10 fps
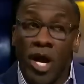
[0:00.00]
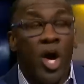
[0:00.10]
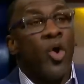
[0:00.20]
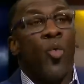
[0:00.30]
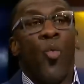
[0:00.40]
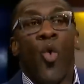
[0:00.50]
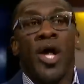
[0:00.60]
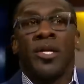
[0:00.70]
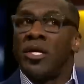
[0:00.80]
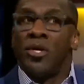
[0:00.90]
Okay.
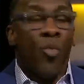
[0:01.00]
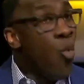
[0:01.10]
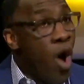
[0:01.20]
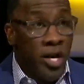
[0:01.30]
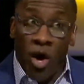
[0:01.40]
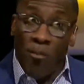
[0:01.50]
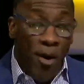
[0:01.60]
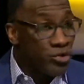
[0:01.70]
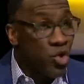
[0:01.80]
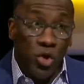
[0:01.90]
What one or
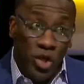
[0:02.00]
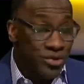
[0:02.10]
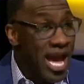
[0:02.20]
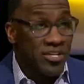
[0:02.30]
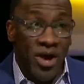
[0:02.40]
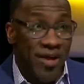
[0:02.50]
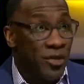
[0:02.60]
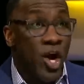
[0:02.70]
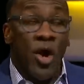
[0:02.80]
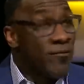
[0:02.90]
both two of those guys gonna have to
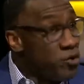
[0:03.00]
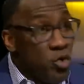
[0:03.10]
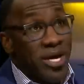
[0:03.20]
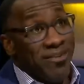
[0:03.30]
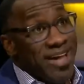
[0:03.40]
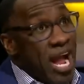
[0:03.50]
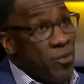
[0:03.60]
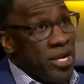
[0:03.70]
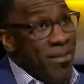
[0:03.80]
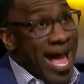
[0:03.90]
go. If you get
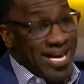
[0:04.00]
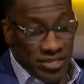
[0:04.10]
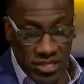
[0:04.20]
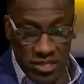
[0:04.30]
Kyrie to max,